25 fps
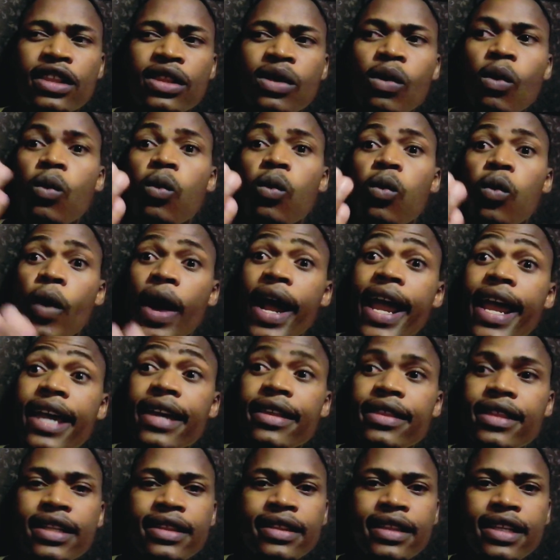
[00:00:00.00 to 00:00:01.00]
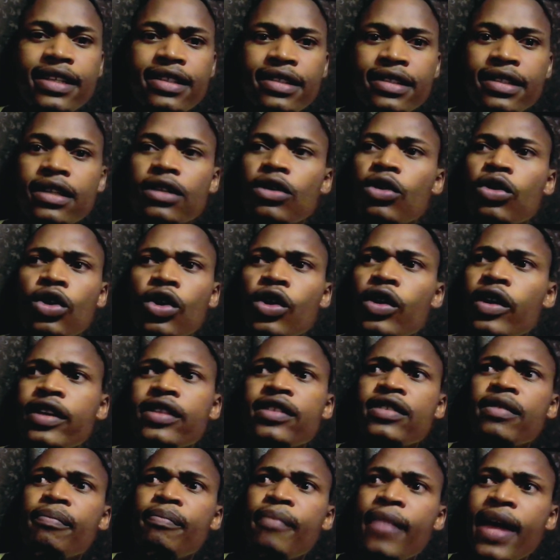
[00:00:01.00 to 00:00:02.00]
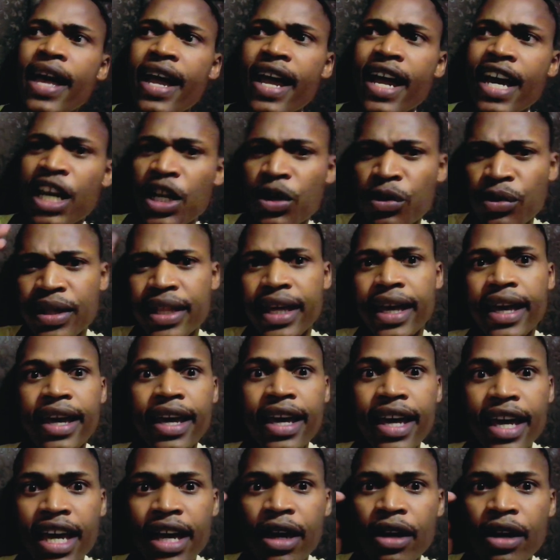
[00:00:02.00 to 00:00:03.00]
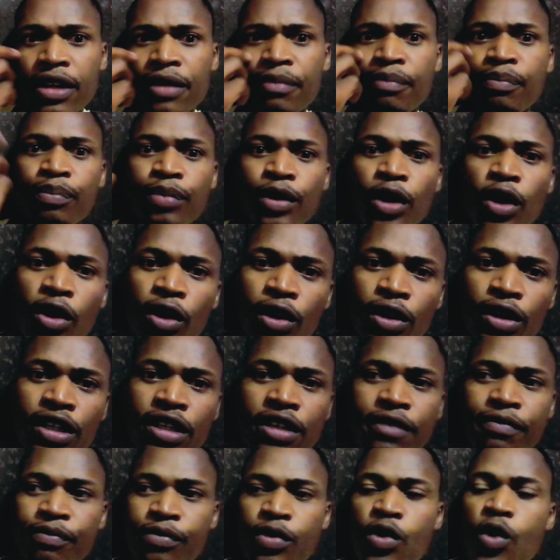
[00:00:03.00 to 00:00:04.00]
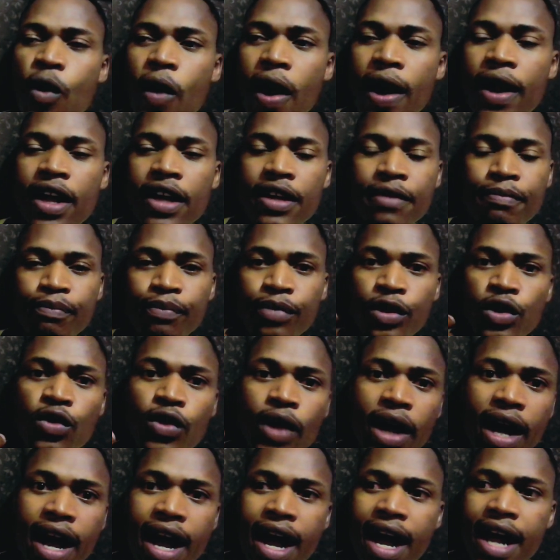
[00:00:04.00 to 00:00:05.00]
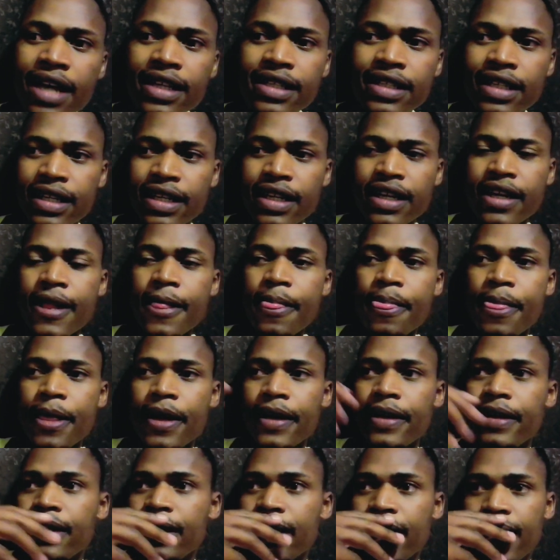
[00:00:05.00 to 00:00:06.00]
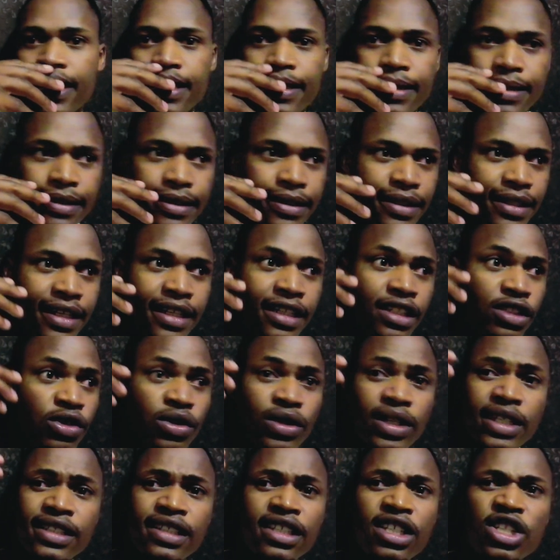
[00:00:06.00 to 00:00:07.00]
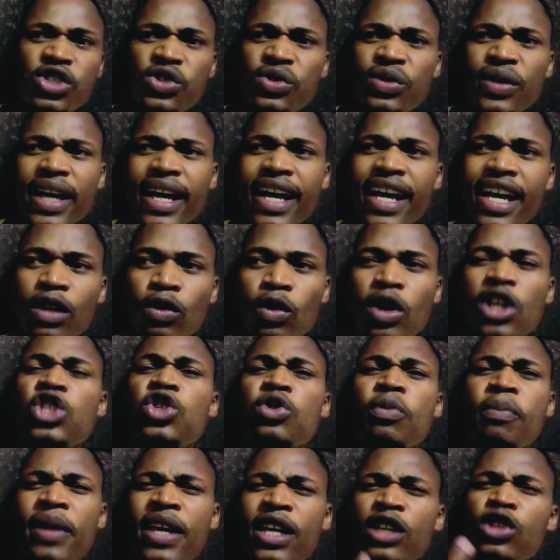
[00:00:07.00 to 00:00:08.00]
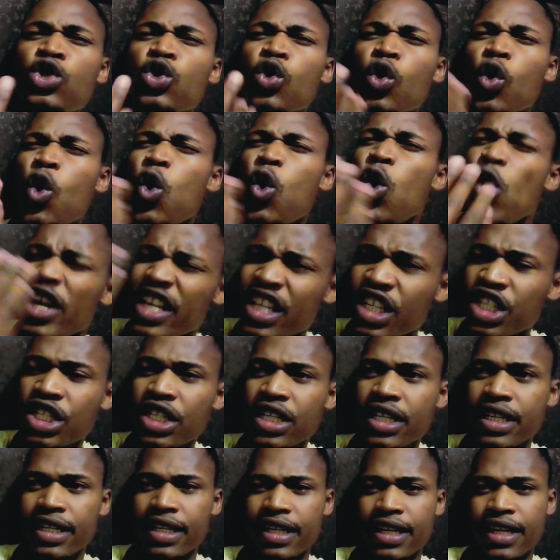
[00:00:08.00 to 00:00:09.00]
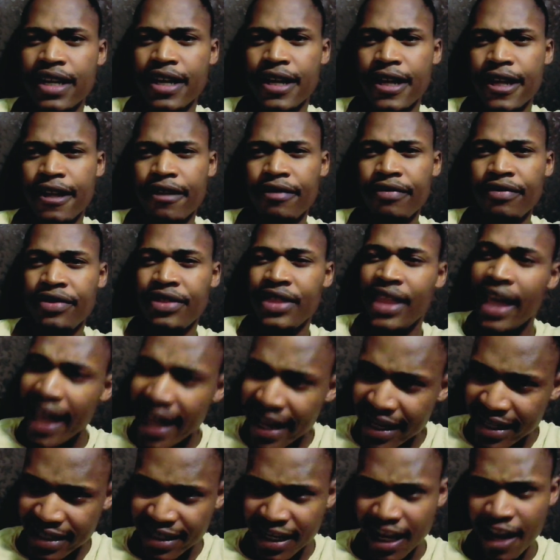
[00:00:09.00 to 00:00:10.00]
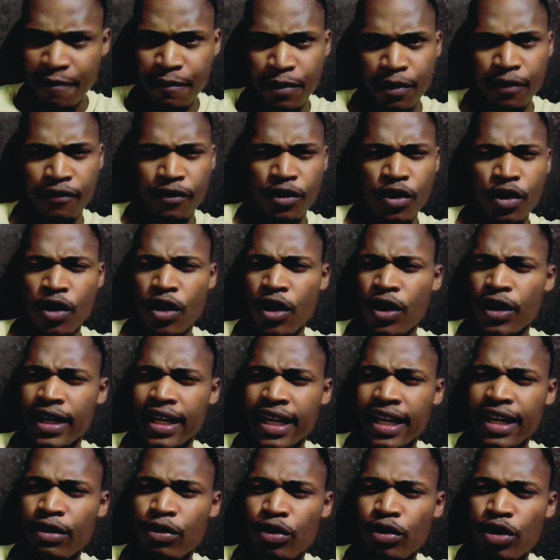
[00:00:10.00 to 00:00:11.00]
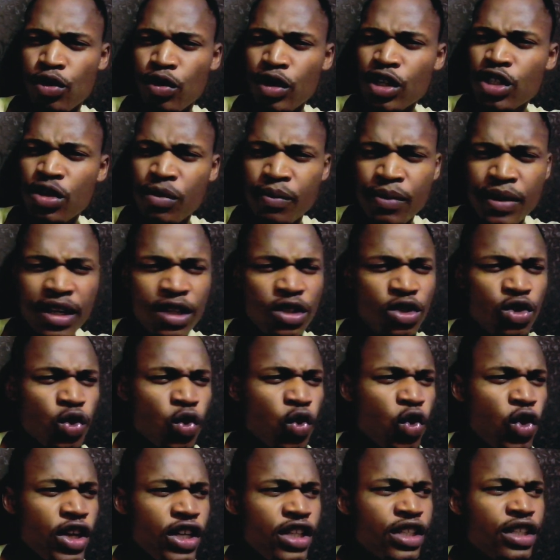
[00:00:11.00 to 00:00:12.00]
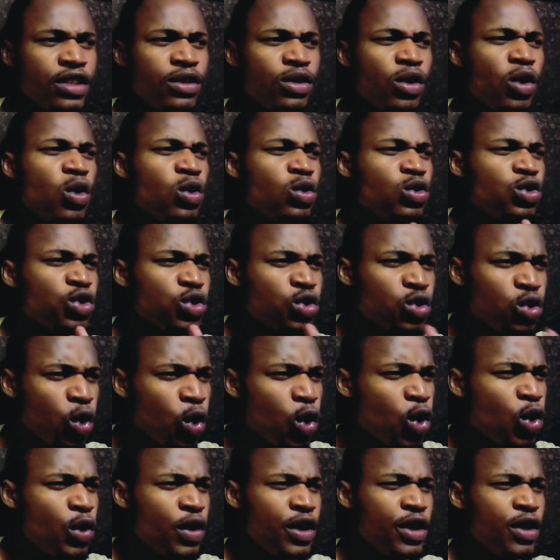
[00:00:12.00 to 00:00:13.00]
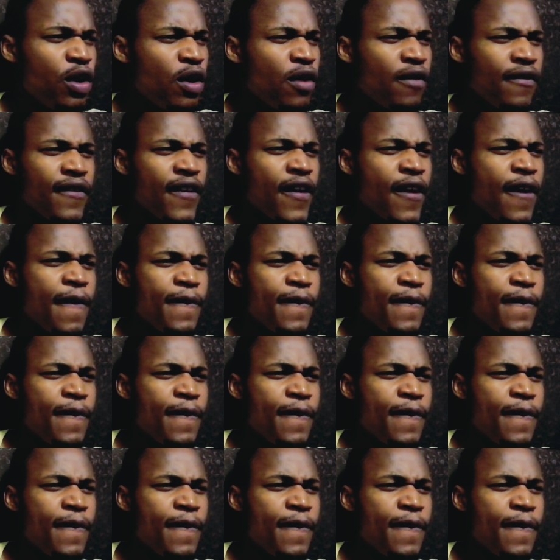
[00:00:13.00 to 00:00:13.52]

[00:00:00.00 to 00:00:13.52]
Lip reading: the way that they say, oh, God is a man with hair and blonde and blue eyes, and he's gonna send you to hell. Once you begin to question that type of God, and once you begin to question the whole story of